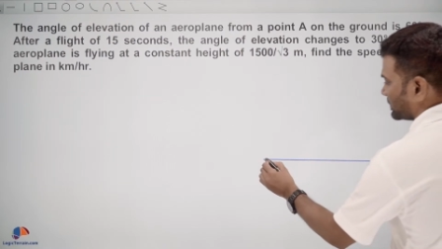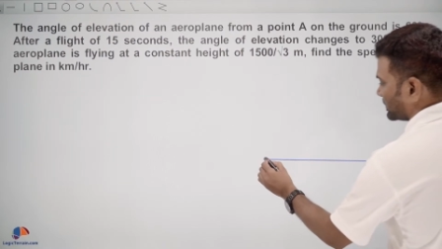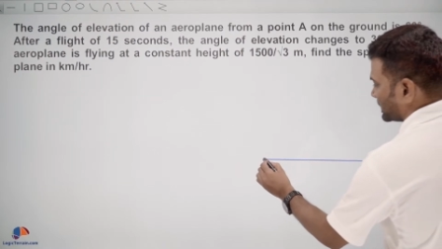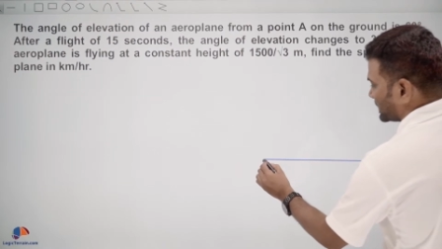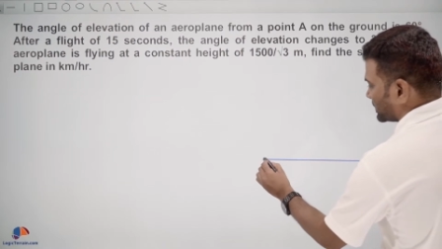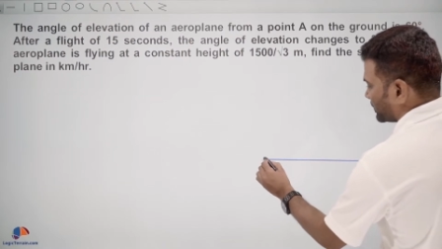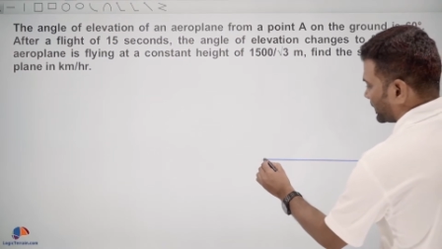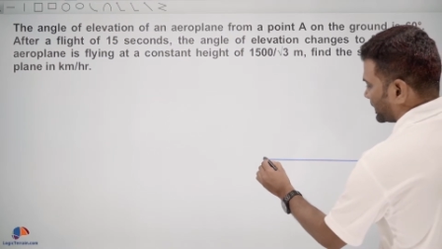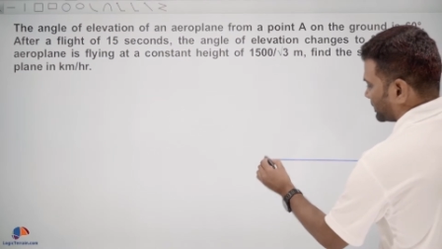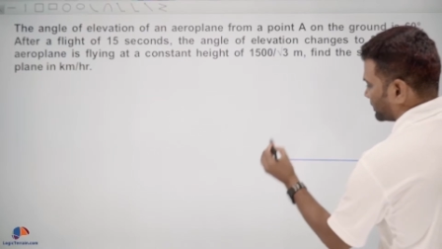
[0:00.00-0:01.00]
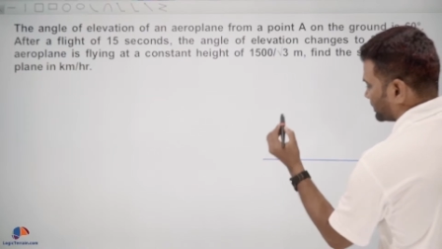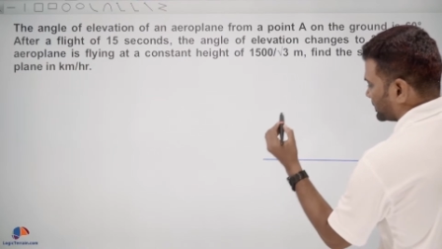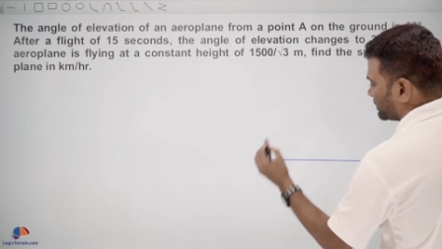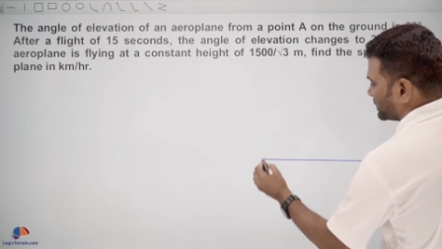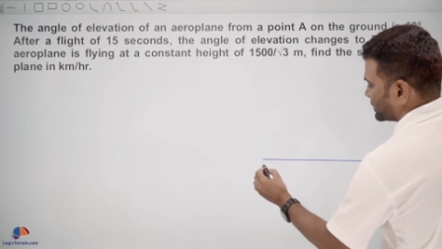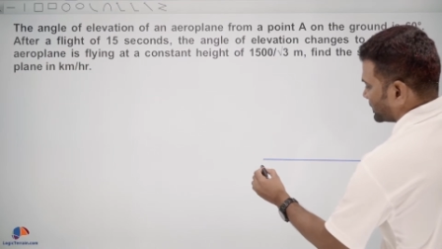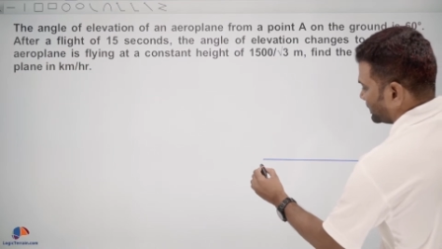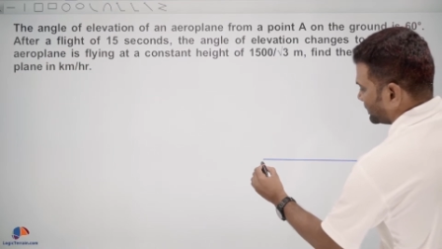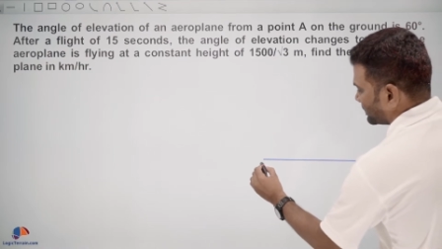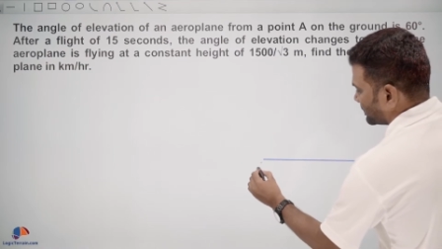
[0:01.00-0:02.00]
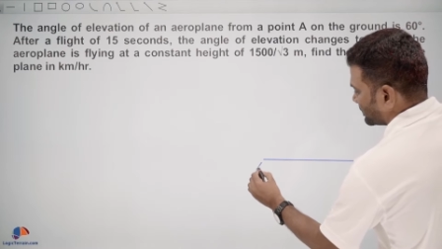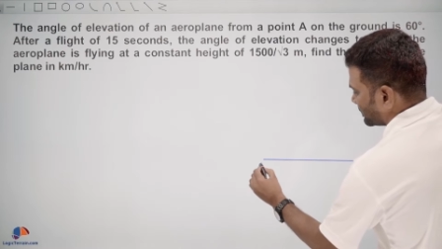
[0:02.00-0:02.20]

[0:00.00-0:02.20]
this is point of observation